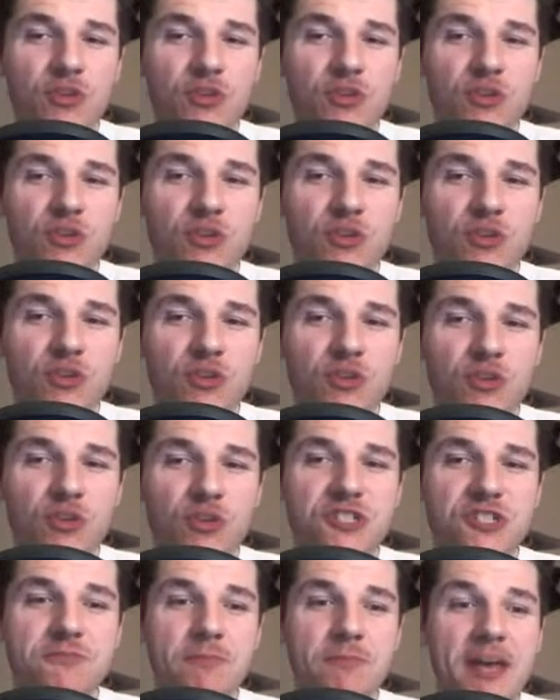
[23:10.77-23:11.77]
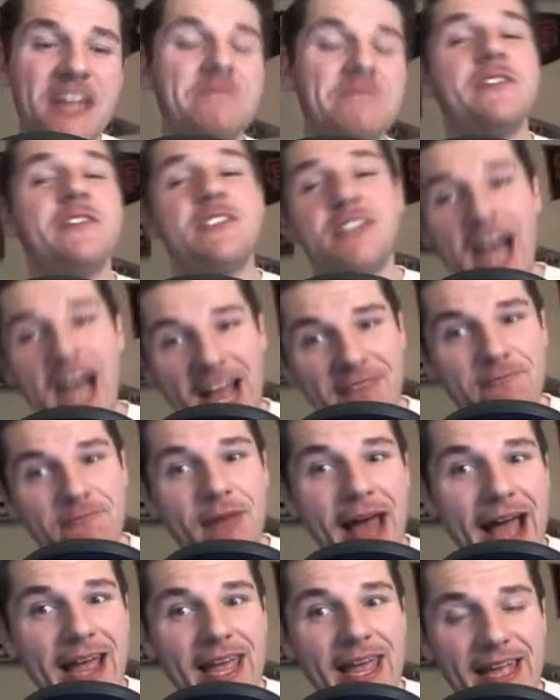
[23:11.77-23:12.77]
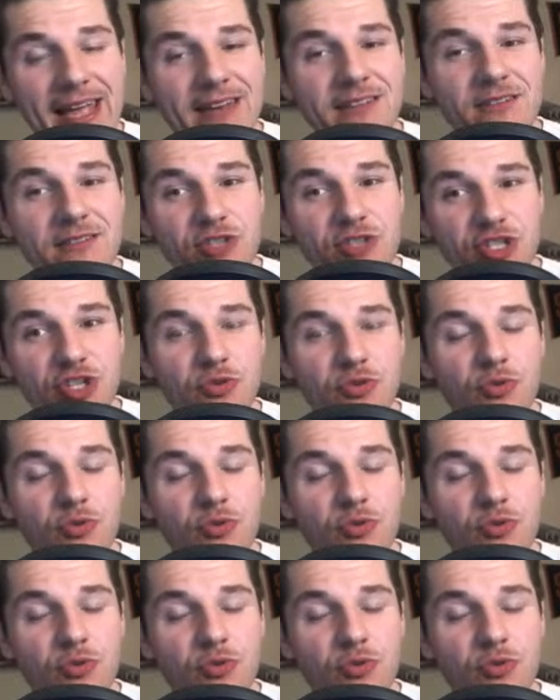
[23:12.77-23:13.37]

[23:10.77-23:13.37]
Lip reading: which makes me dive back into